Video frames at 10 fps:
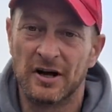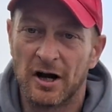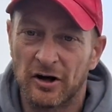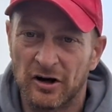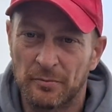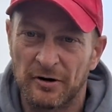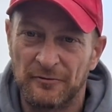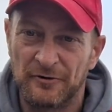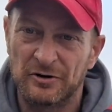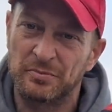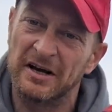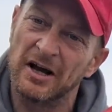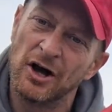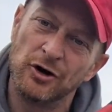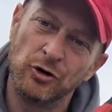I'm going to put a fish bait.
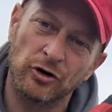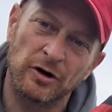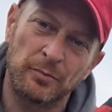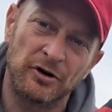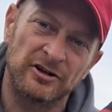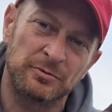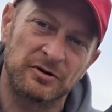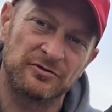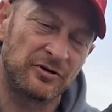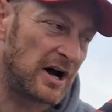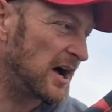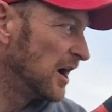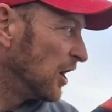I'm not going to put this one as far.